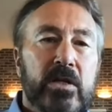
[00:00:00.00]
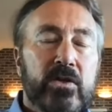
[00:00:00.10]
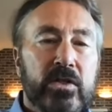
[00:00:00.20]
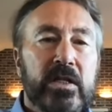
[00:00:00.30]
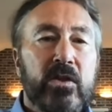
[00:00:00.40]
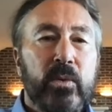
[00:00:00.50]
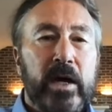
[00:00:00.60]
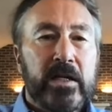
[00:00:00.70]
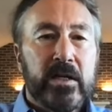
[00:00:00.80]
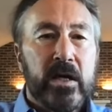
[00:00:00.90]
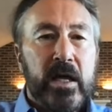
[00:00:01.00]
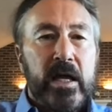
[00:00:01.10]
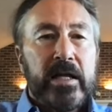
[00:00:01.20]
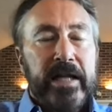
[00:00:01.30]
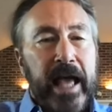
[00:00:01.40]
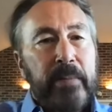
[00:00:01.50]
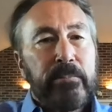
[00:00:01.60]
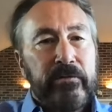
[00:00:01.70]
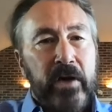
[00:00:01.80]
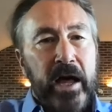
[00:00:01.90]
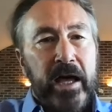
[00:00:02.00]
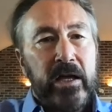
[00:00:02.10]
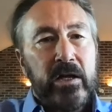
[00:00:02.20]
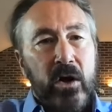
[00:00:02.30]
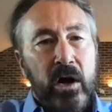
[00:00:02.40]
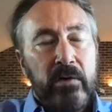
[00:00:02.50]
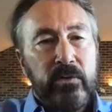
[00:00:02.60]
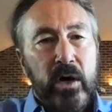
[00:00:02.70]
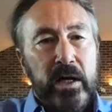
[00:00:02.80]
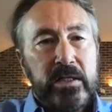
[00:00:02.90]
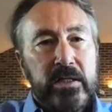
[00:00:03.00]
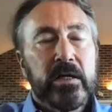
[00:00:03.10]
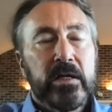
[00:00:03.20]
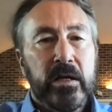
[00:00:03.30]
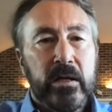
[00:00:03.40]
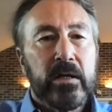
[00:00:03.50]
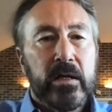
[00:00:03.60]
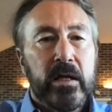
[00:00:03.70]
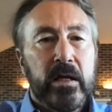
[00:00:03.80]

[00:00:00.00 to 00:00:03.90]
So it's another way to amplify our voice and,